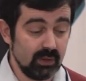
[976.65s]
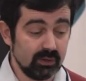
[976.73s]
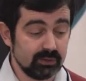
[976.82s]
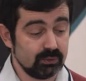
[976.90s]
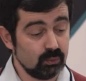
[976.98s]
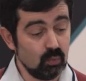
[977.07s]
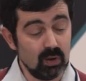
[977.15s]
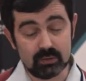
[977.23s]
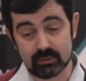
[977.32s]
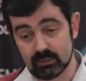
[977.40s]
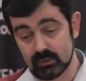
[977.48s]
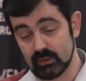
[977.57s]

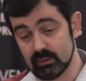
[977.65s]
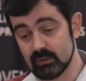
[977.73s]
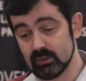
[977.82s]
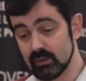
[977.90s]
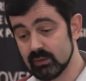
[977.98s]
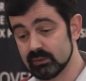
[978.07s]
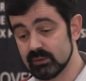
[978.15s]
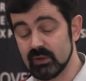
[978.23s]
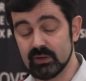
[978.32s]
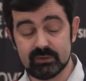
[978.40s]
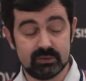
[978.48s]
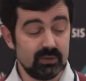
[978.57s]
S1 and
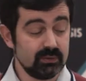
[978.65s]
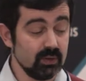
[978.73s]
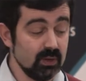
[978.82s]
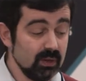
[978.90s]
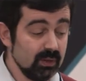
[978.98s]
Sn